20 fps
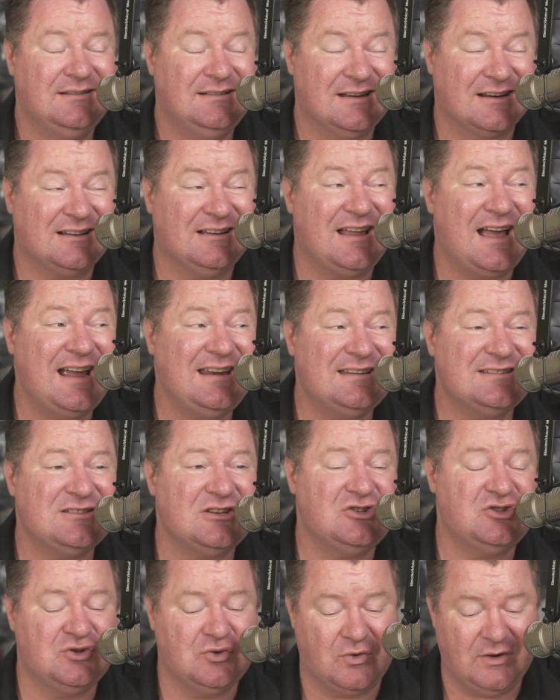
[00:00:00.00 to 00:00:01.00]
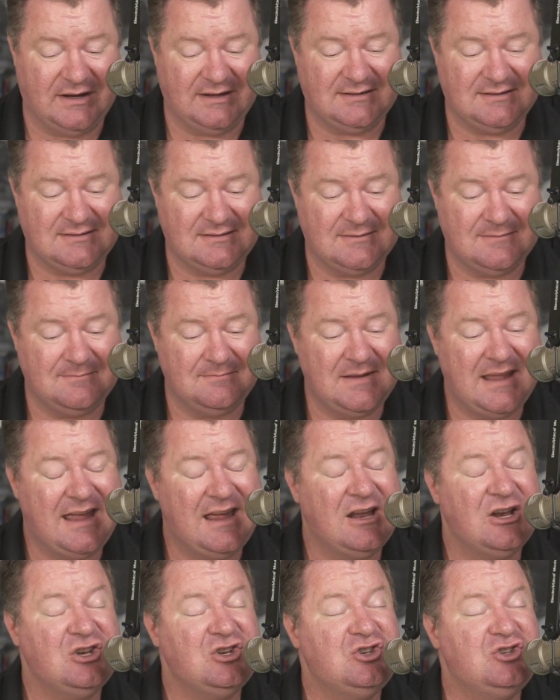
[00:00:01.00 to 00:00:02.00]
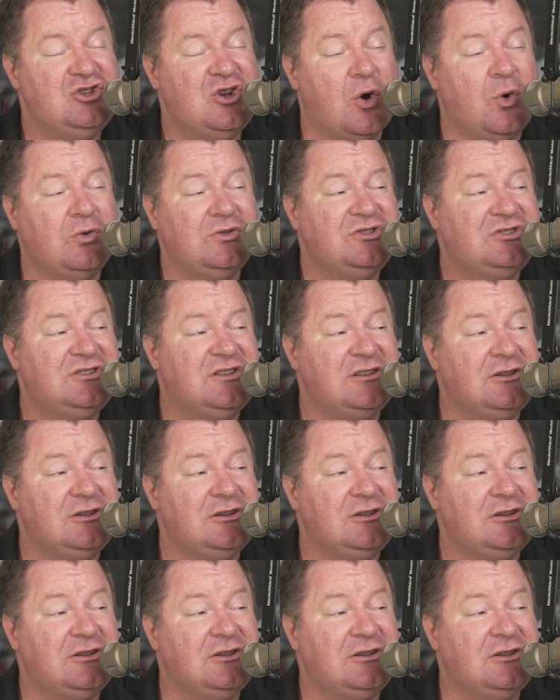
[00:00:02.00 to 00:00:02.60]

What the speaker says: Decline is a choice. Don't